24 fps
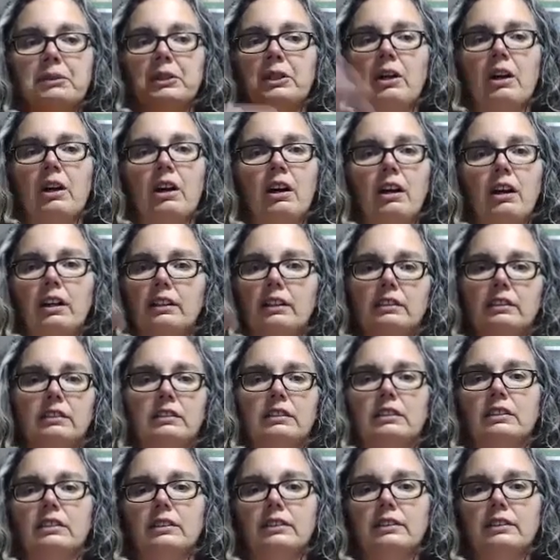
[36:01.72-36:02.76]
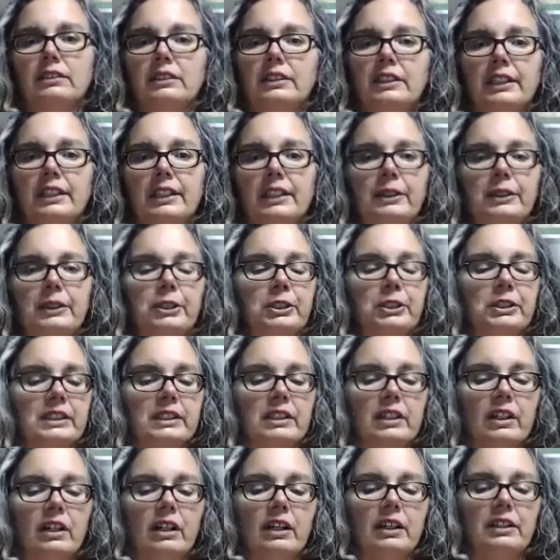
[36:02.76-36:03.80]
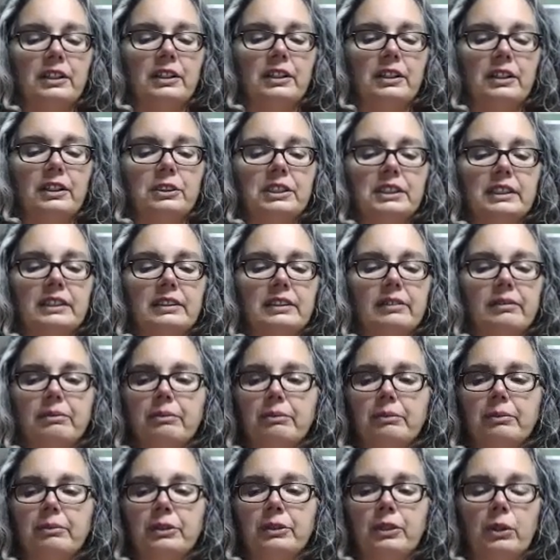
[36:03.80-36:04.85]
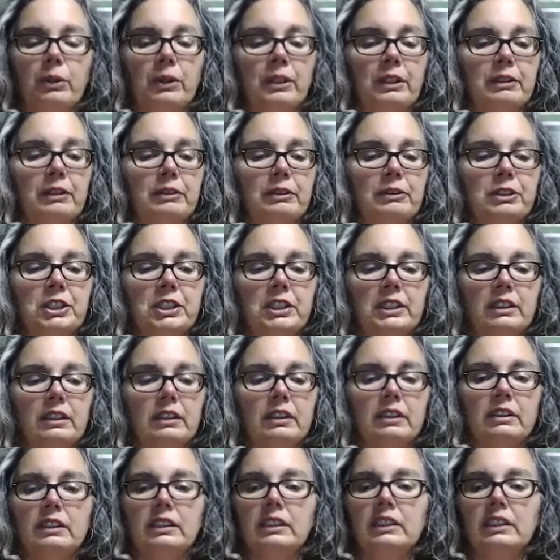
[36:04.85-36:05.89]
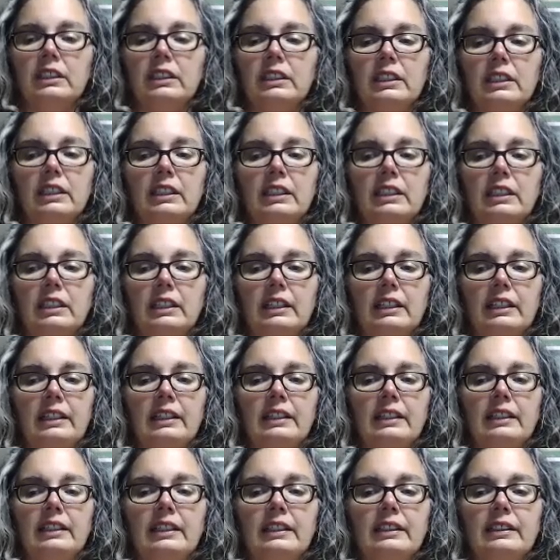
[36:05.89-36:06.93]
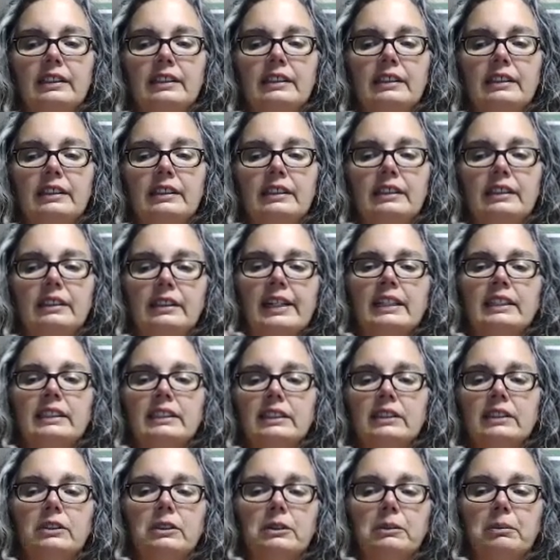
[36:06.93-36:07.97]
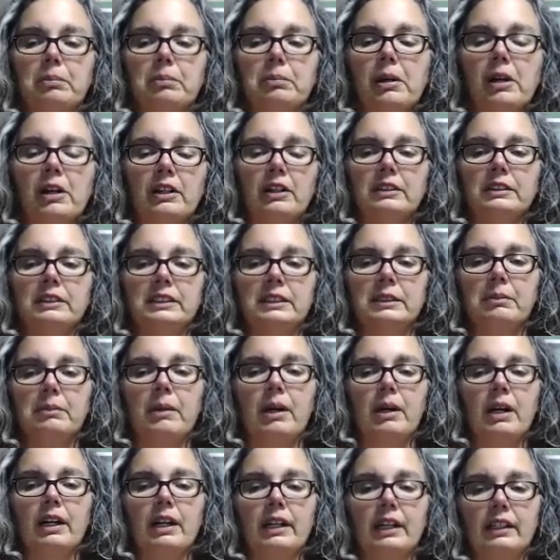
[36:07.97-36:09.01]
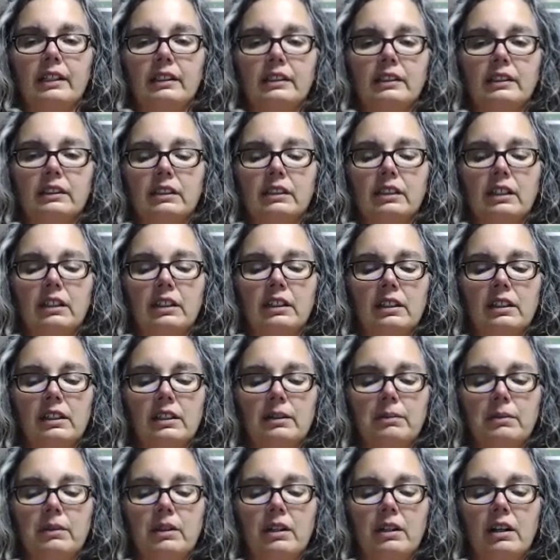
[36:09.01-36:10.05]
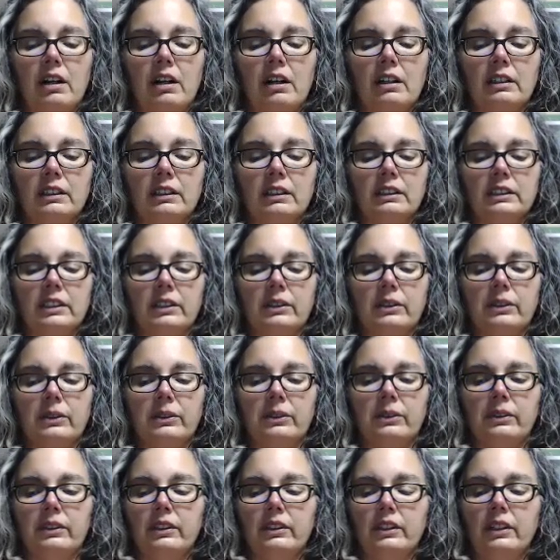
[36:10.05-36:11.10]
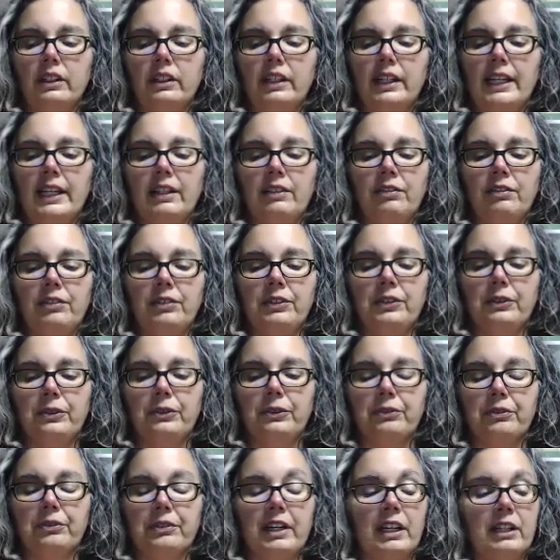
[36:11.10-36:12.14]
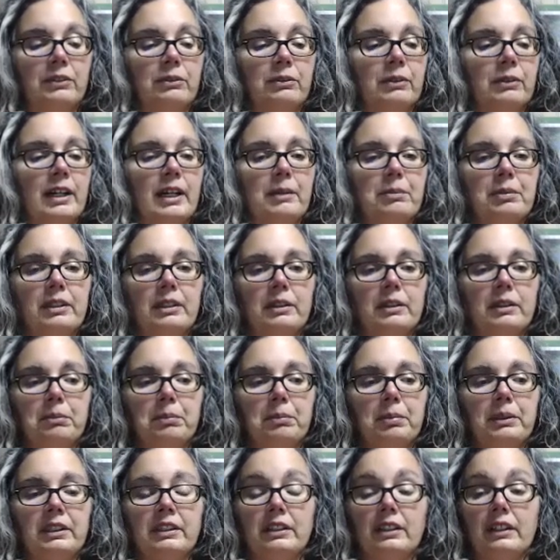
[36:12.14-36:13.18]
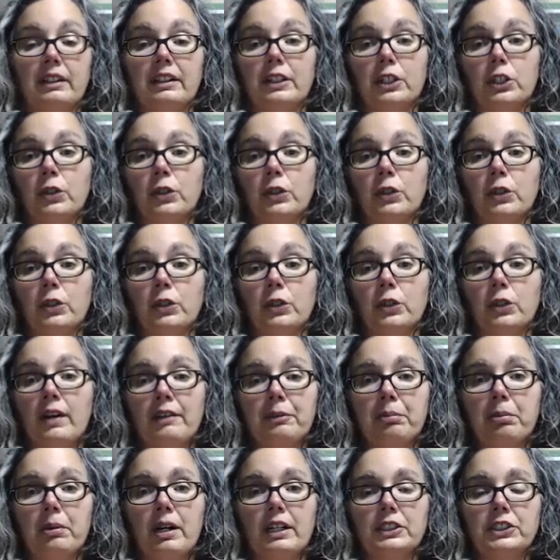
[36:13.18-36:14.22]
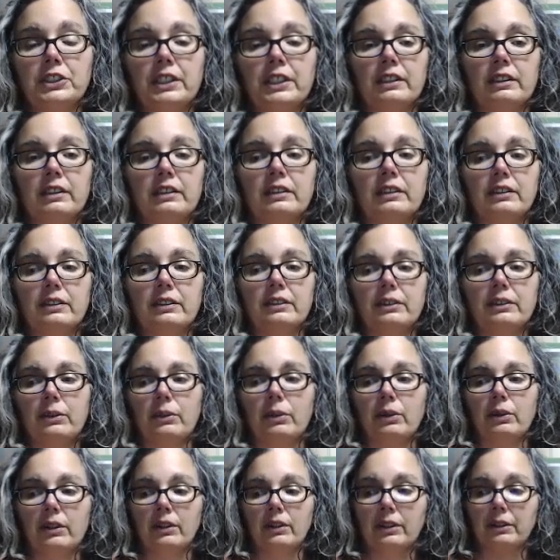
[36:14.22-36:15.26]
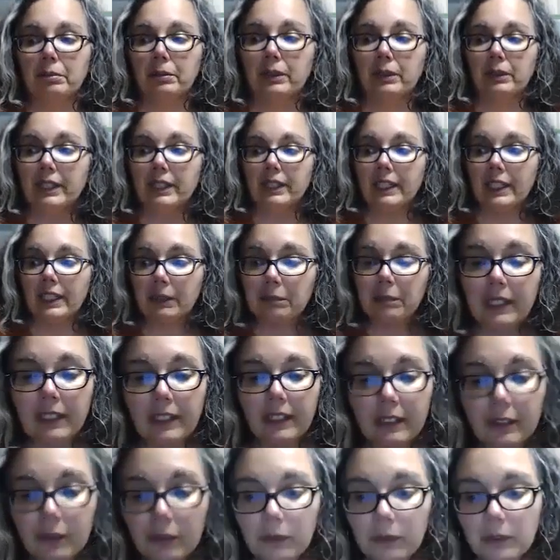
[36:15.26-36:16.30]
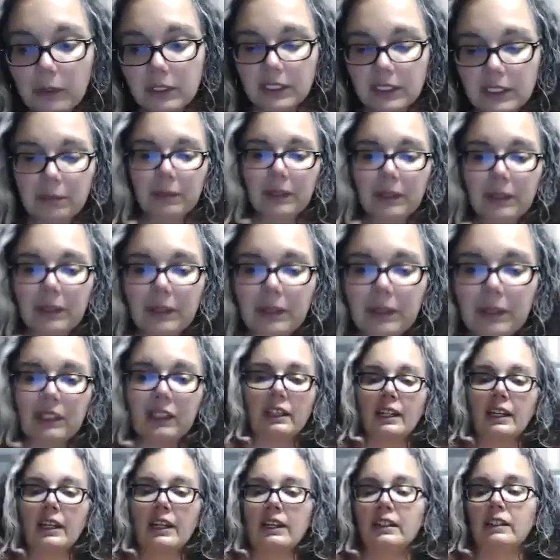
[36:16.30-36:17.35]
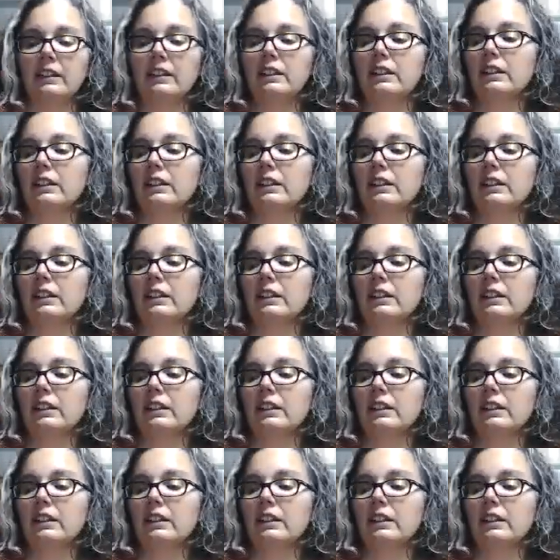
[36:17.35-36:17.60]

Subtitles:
gone. You know, you're just gone. You're just totally chill. And that is a little part of samadhi. Also, if you've gotten wrapped up in like a craft project or playing piano or something like that,